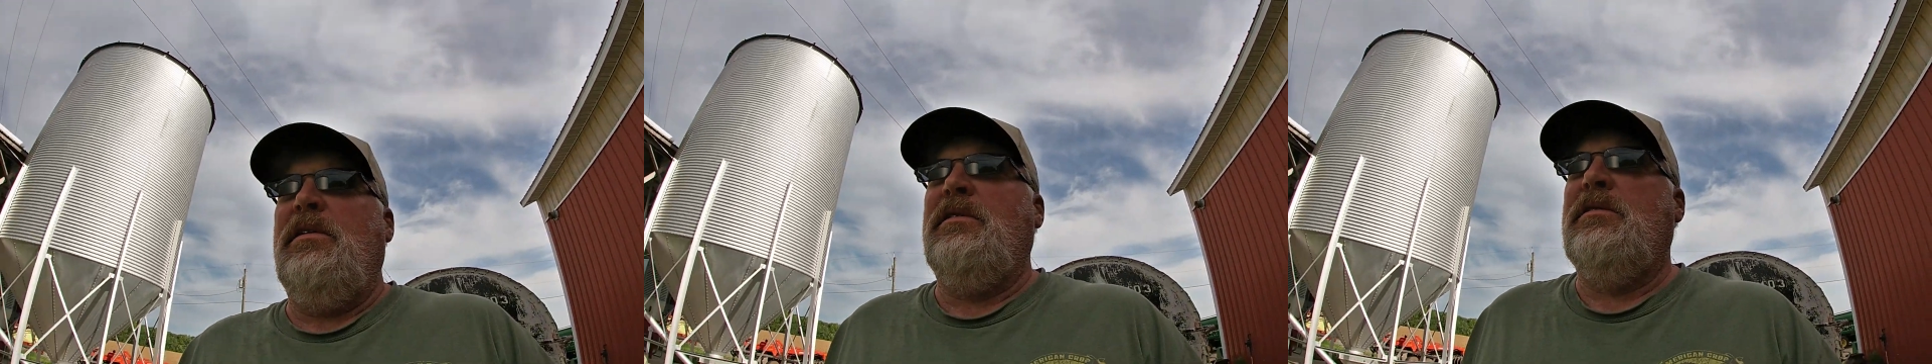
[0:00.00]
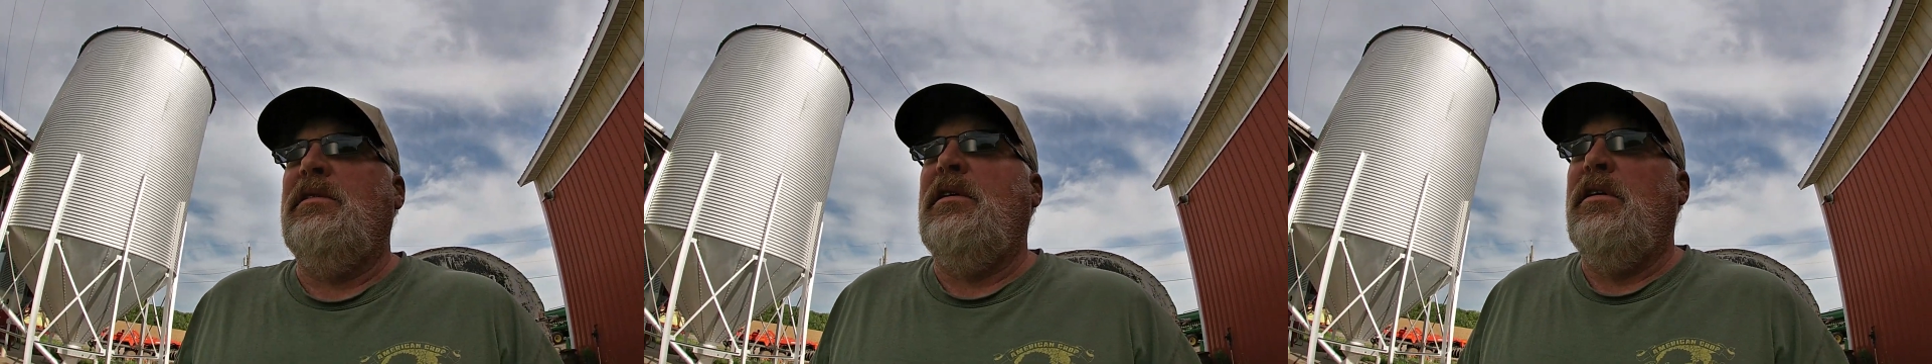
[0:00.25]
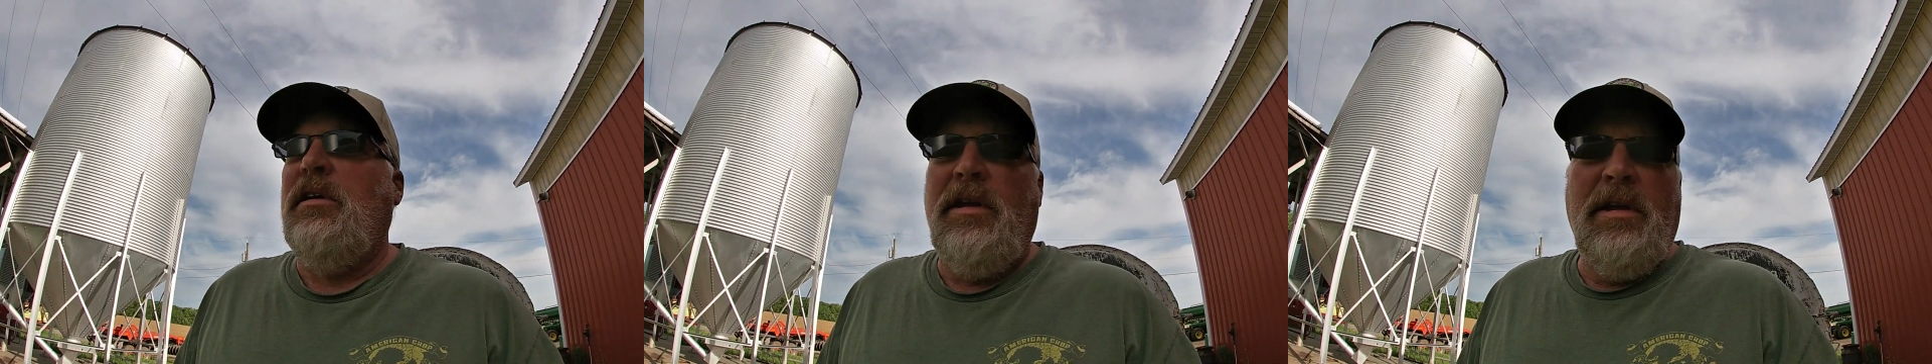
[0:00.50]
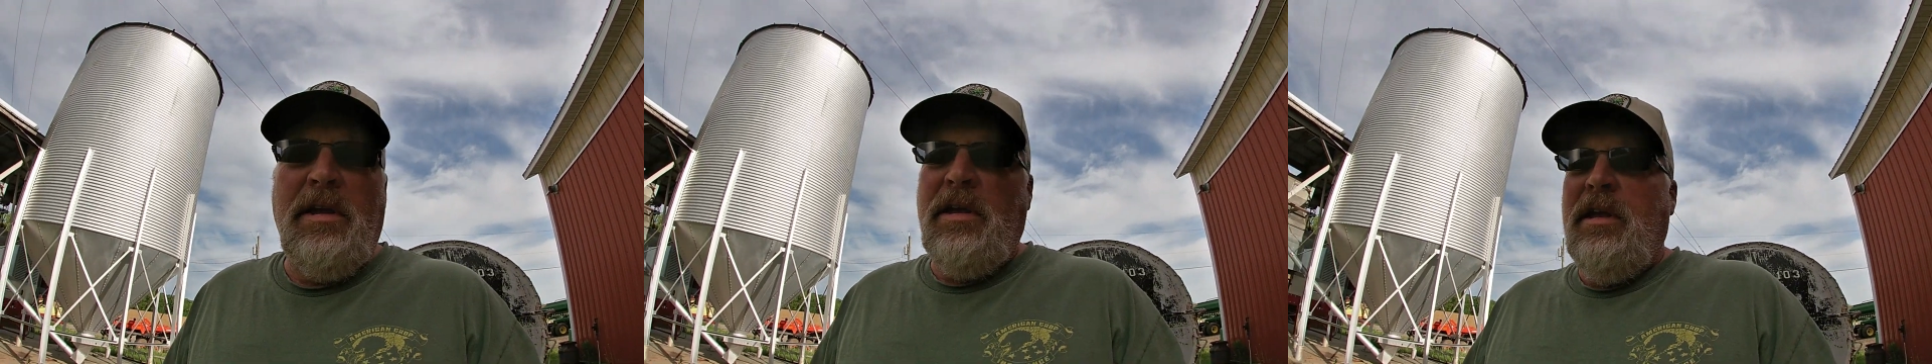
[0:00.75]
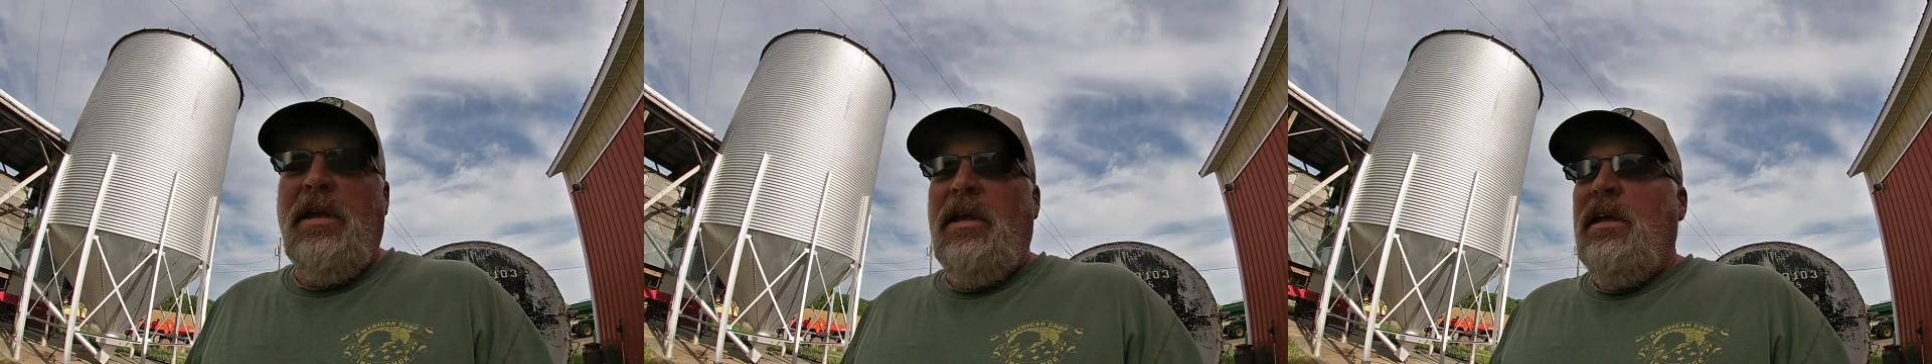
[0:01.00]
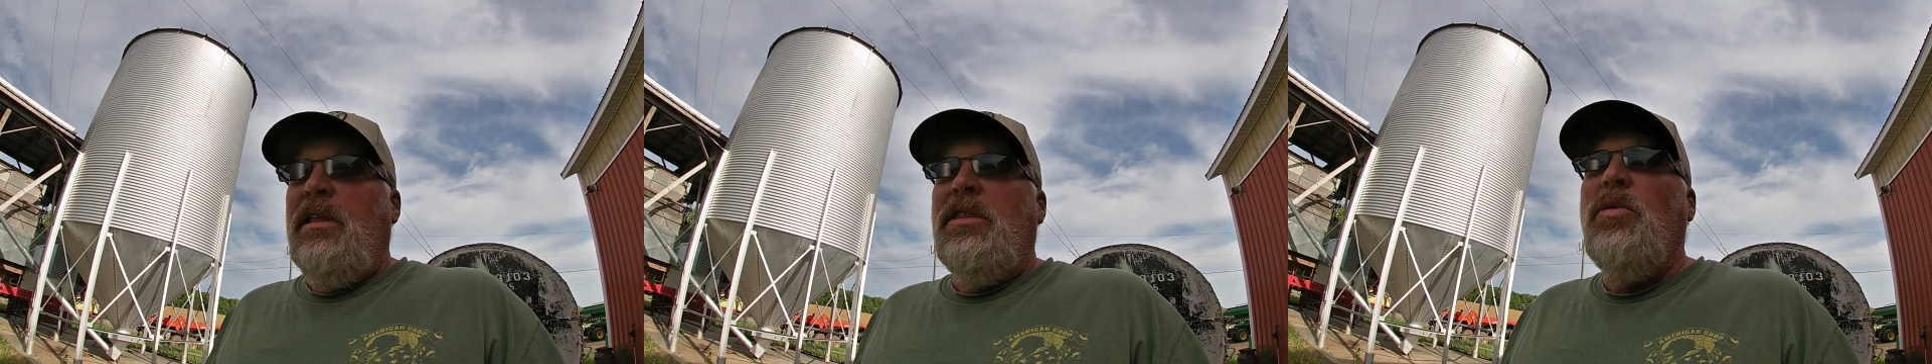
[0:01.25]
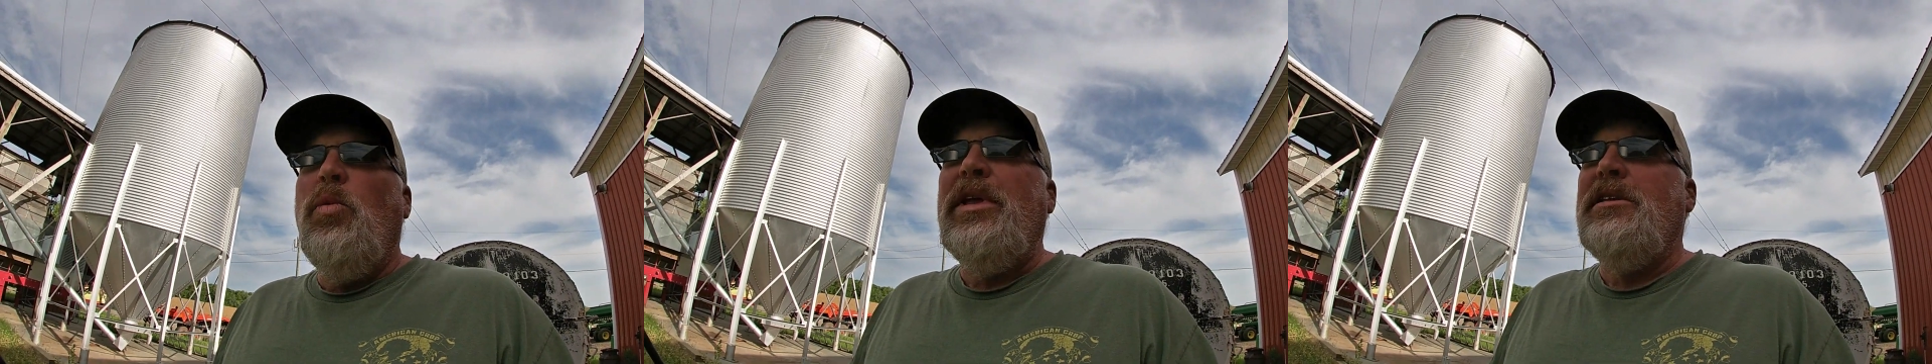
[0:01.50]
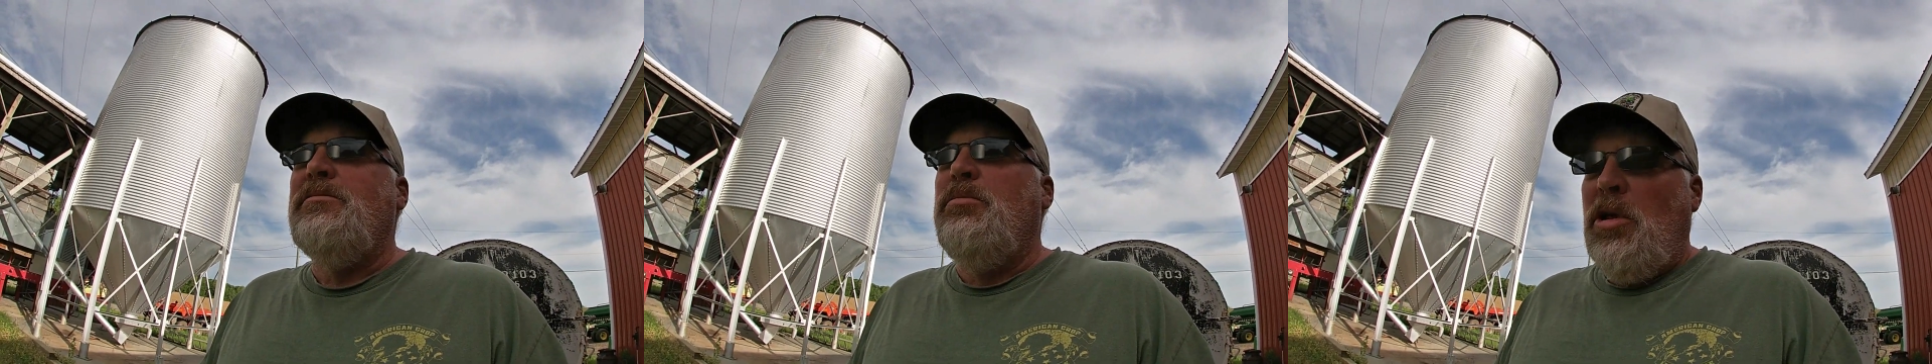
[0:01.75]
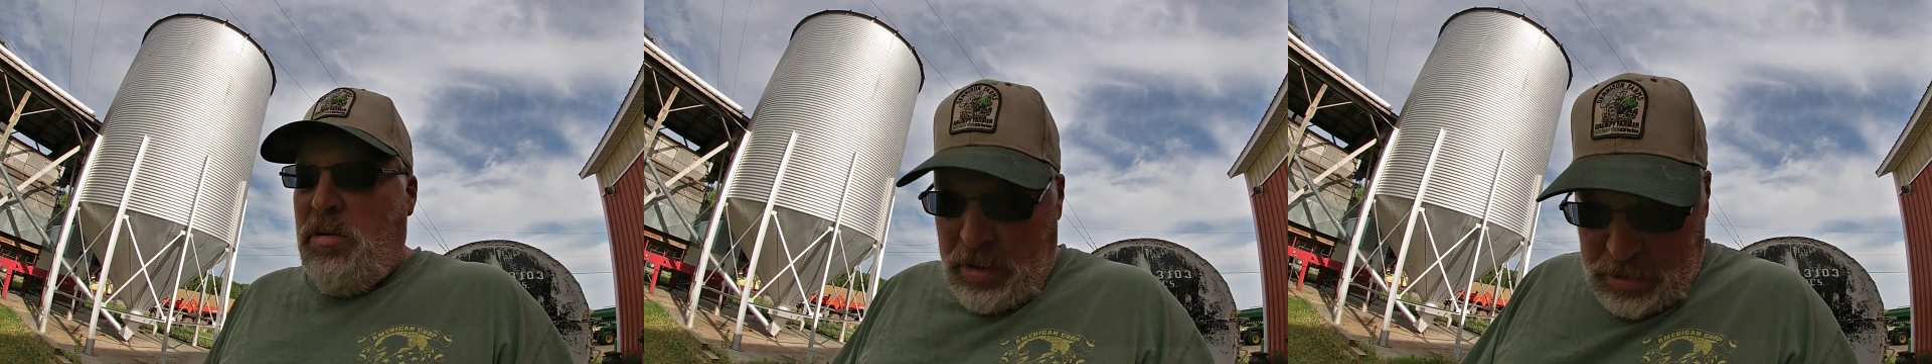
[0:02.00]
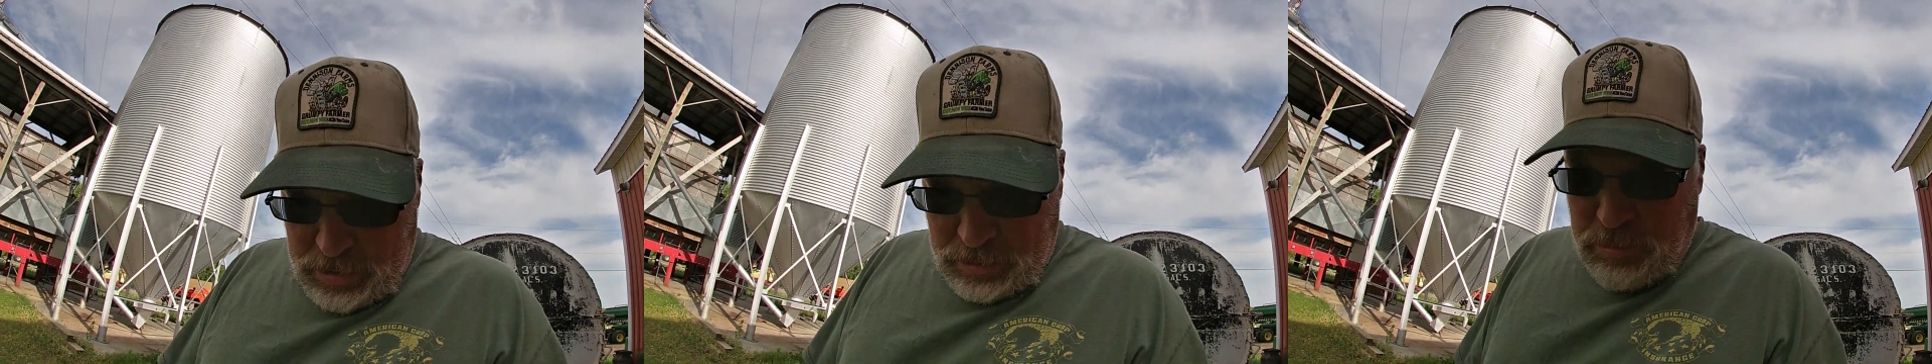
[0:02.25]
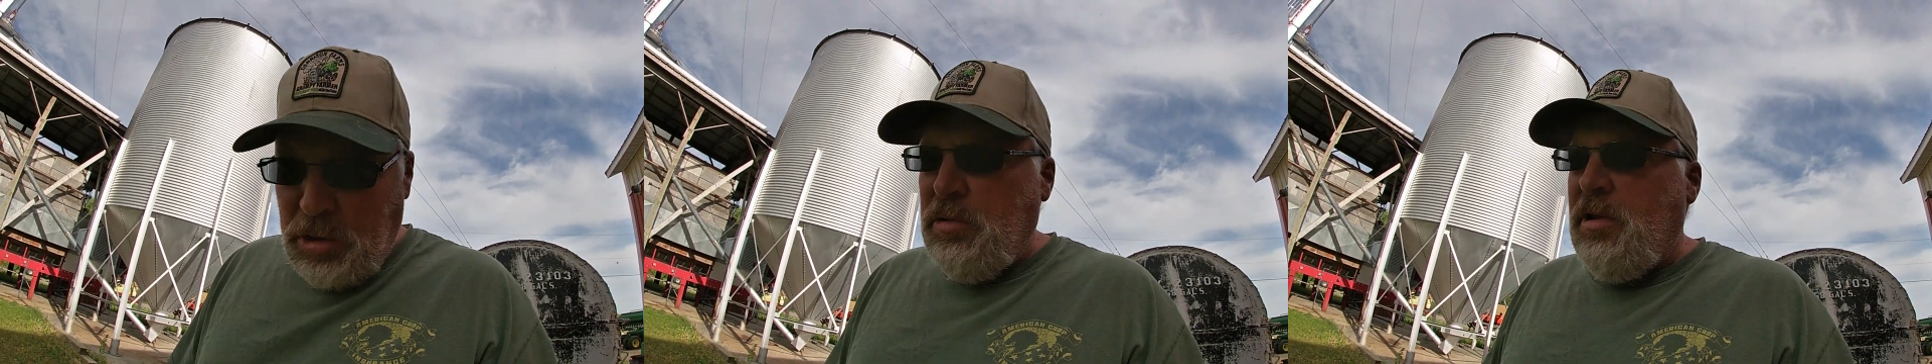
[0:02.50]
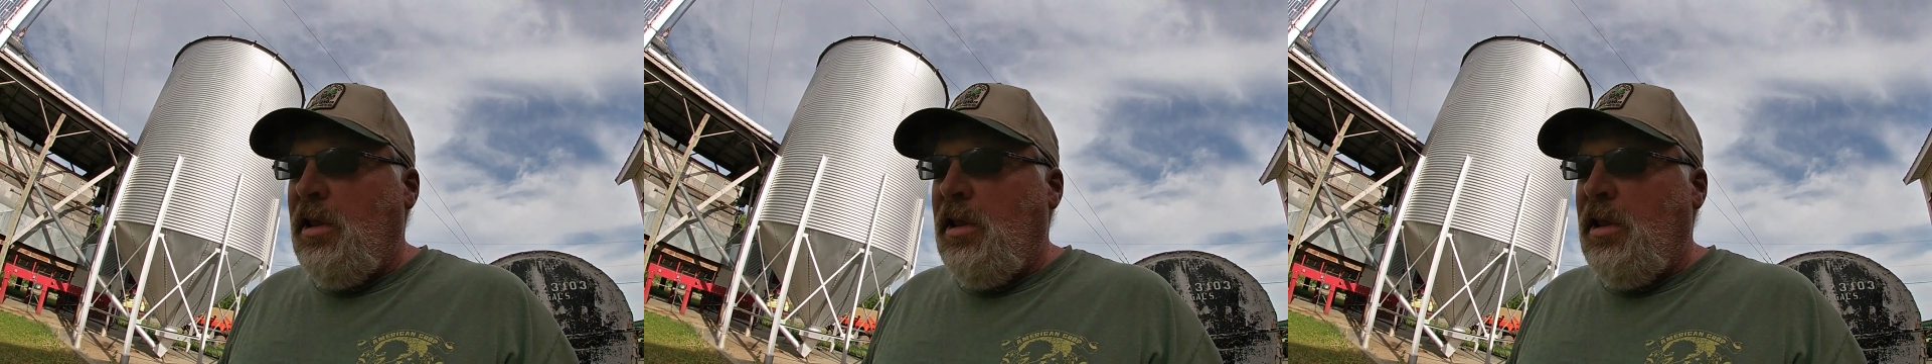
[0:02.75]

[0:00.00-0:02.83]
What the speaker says: Sorry. The wind's blowing. It just blew the